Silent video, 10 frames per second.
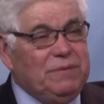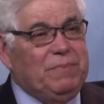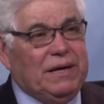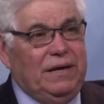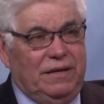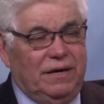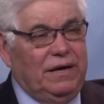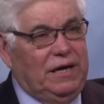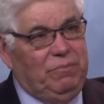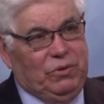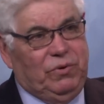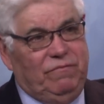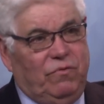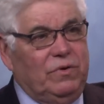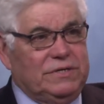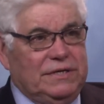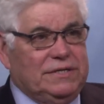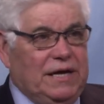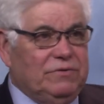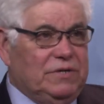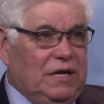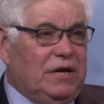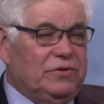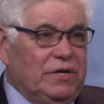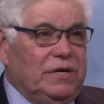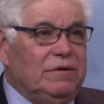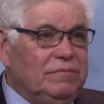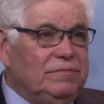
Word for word: typically they're going to get between four and six thousand dollars a year.